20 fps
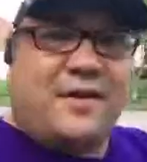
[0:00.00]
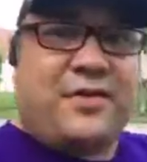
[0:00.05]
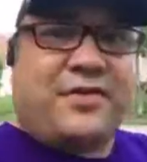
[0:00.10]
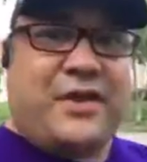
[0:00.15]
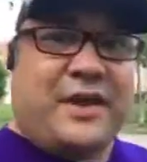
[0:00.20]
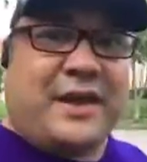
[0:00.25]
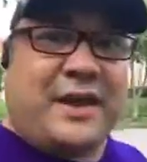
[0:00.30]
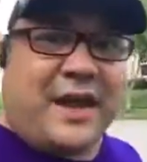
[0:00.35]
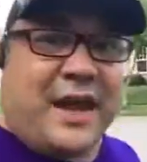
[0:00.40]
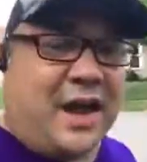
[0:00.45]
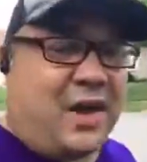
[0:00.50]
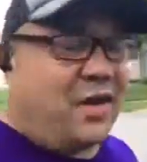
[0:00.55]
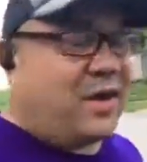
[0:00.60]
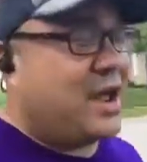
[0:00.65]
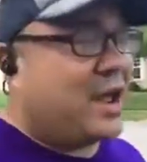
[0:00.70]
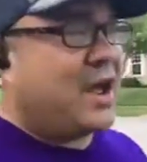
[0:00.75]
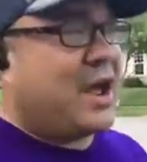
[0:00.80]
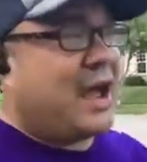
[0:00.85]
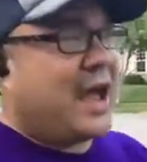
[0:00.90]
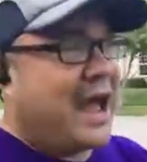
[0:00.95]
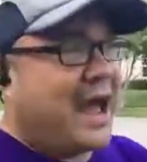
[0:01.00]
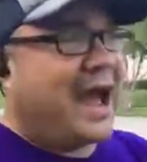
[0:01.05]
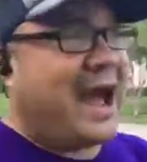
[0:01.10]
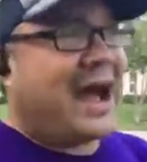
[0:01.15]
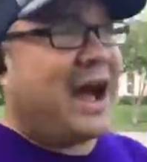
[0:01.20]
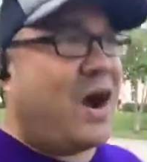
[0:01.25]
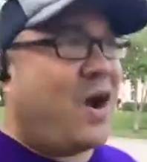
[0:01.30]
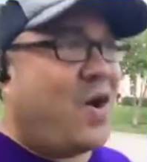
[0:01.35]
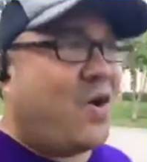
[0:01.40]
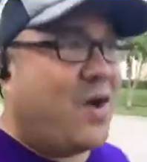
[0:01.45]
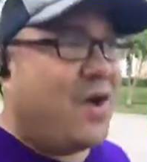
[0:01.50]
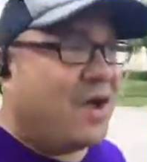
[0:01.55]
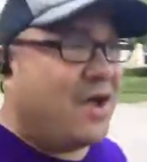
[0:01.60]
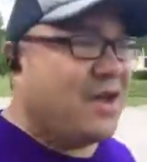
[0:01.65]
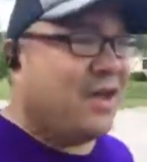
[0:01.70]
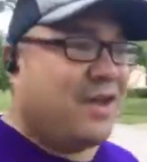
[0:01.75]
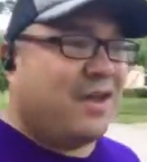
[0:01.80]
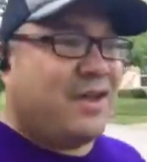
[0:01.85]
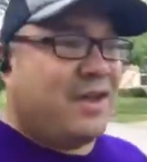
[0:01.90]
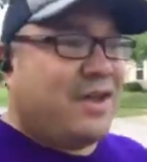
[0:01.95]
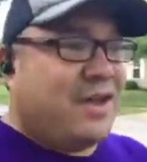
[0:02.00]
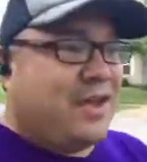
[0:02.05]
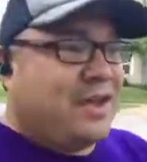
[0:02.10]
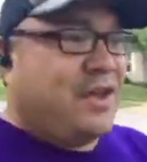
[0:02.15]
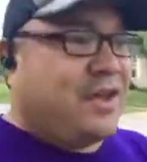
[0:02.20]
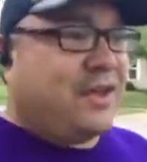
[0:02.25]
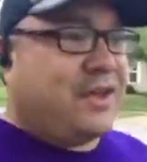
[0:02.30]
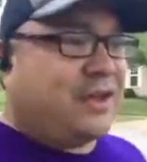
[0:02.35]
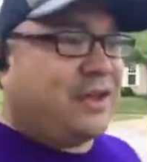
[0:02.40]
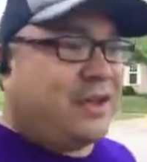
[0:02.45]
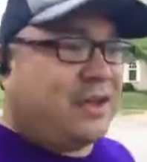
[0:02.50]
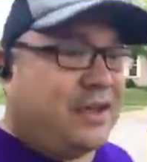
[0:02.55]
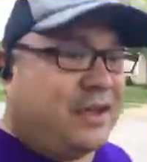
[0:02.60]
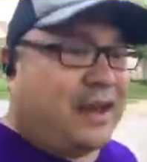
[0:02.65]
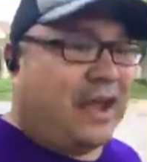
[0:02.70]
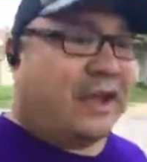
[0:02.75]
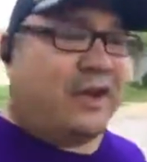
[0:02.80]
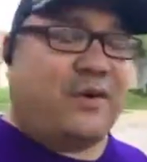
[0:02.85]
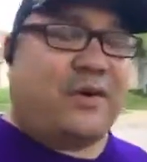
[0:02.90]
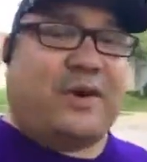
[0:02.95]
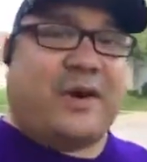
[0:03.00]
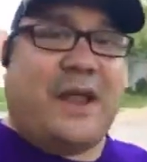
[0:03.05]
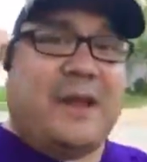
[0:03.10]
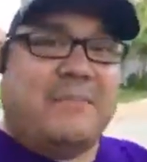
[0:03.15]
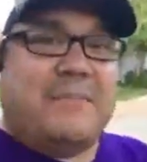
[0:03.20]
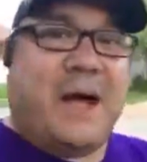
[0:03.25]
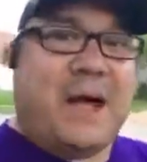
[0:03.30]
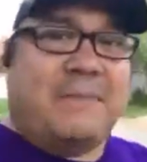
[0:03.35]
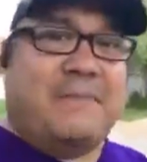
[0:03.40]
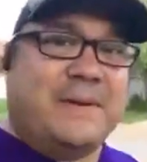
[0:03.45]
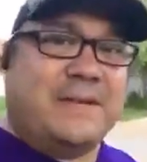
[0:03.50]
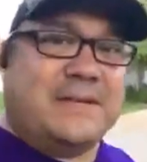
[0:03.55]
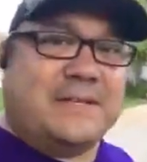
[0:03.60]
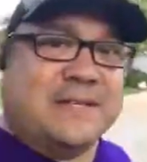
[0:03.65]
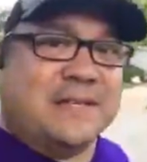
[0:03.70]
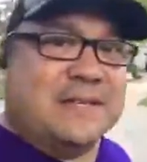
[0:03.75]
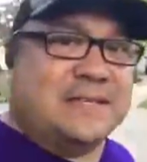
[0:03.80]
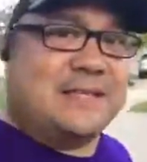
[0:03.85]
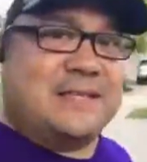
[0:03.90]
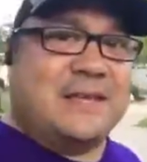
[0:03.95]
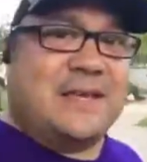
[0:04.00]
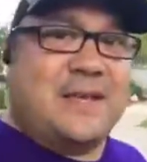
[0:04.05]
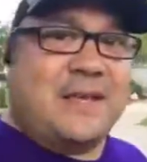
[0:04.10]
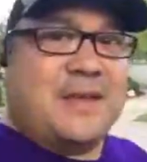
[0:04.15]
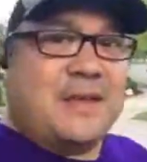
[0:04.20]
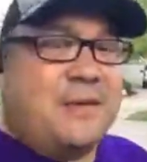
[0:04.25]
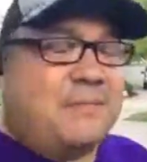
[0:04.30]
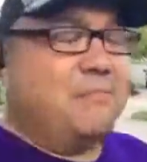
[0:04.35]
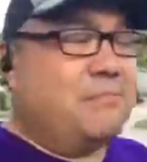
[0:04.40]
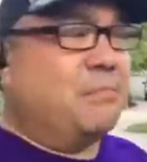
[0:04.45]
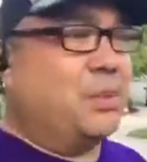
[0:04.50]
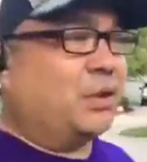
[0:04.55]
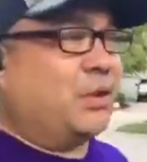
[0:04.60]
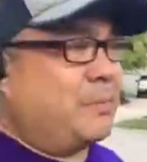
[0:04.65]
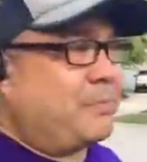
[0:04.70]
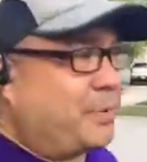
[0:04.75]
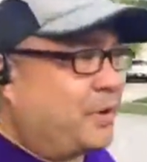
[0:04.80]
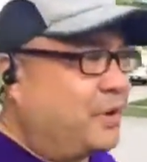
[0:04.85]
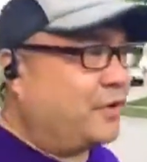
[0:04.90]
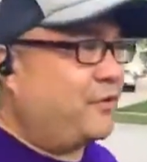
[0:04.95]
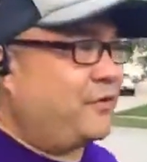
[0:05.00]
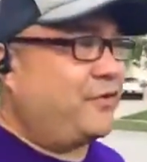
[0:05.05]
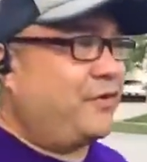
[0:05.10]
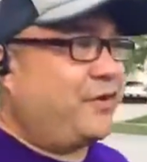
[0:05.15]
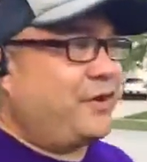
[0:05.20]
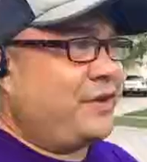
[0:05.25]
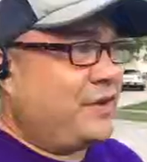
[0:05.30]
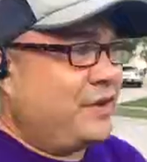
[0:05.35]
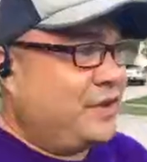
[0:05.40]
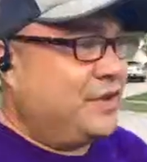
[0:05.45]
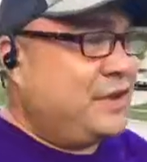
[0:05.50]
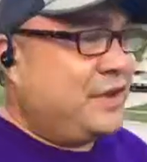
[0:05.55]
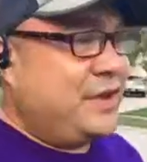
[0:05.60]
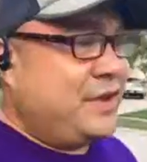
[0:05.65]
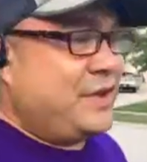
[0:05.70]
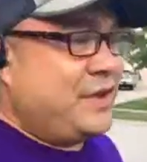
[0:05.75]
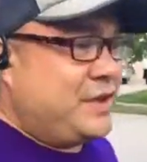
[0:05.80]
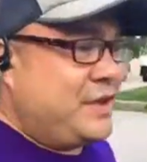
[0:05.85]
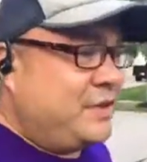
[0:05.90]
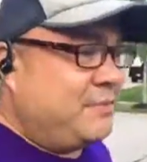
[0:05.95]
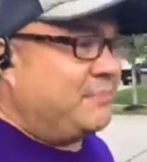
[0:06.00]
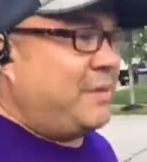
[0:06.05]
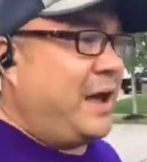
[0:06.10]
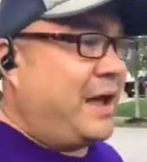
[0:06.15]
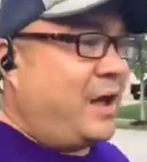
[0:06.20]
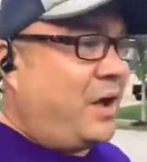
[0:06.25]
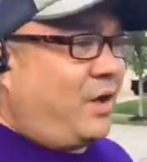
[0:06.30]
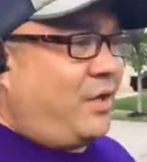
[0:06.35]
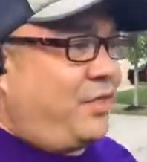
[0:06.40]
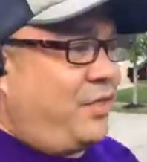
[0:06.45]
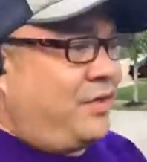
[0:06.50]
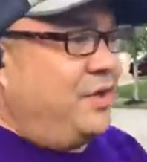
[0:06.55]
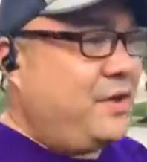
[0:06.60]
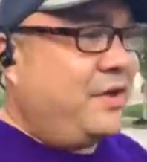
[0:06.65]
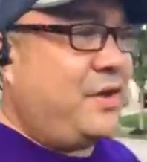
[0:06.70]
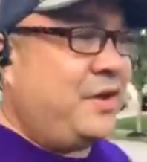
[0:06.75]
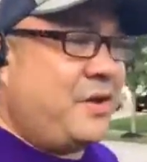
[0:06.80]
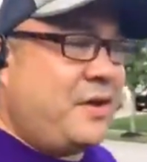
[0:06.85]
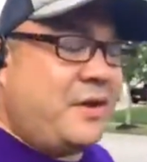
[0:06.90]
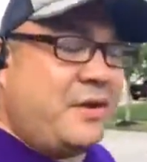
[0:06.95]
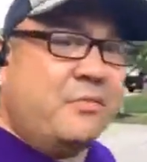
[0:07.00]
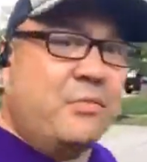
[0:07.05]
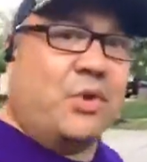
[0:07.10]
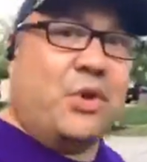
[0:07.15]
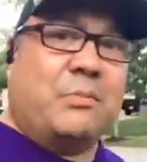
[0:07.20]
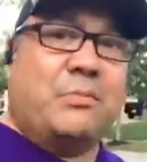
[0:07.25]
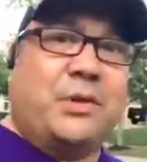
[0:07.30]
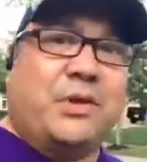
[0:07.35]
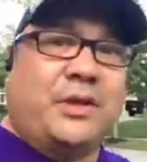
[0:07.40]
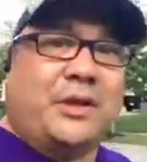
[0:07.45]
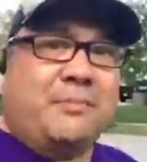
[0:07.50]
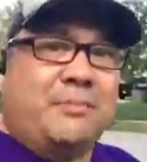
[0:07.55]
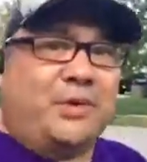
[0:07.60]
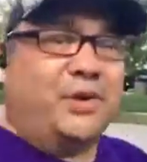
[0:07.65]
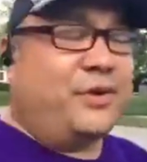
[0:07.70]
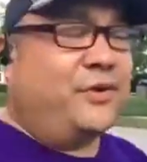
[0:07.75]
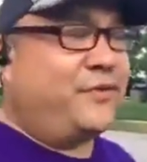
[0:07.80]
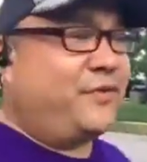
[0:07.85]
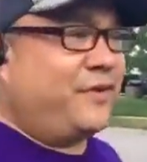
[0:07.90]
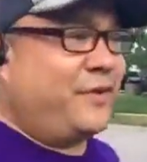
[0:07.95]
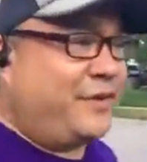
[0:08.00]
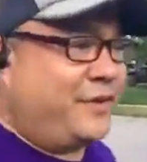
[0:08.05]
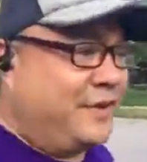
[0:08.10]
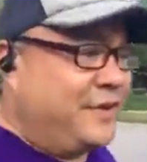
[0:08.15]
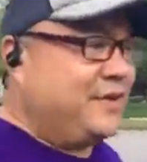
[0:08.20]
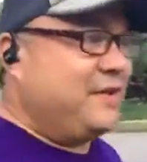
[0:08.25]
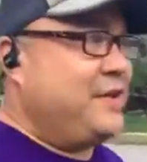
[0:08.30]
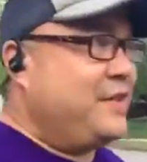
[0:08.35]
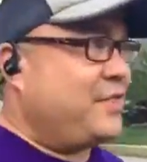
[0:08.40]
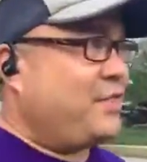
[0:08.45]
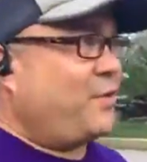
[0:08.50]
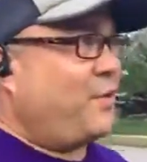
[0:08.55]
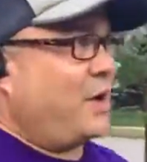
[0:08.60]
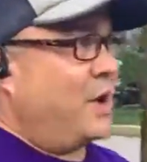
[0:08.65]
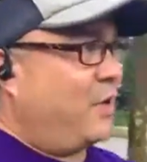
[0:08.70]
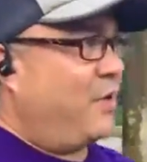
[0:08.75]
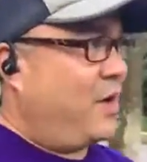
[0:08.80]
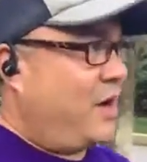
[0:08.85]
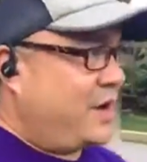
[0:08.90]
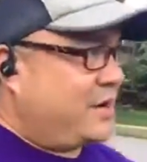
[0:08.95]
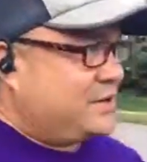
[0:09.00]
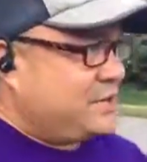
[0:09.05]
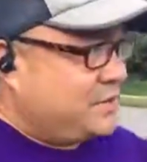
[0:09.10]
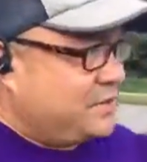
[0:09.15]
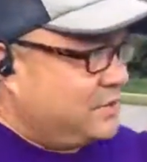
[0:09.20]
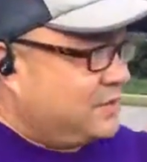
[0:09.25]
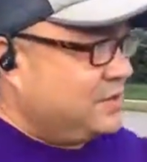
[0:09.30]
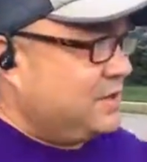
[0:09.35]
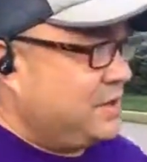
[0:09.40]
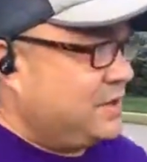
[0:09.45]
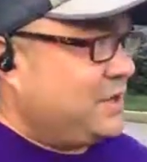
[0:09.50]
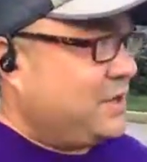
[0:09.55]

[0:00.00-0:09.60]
think out how can I create my business bulletproof, my health more bulletproof, the way I want it to